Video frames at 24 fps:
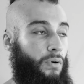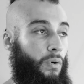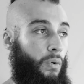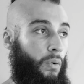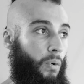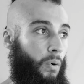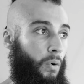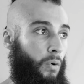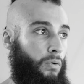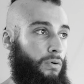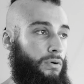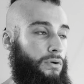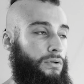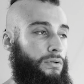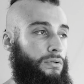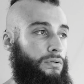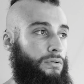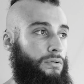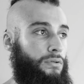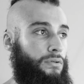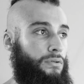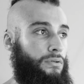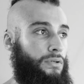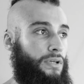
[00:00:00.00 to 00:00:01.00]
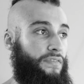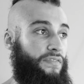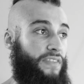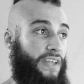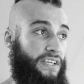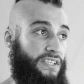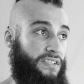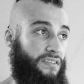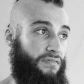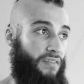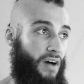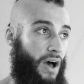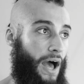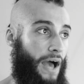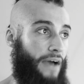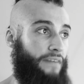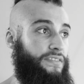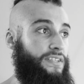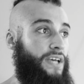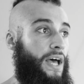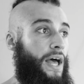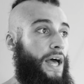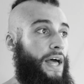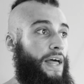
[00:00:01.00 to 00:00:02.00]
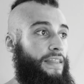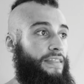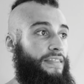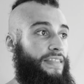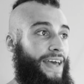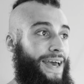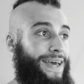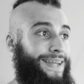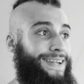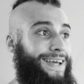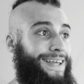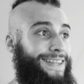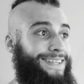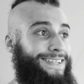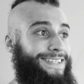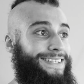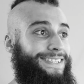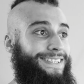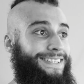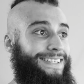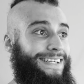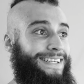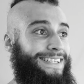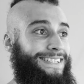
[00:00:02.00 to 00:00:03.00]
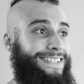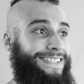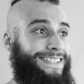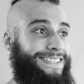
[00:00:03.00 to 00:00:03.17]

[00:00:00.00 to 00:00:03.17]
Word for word: Or, if they survived, then the disease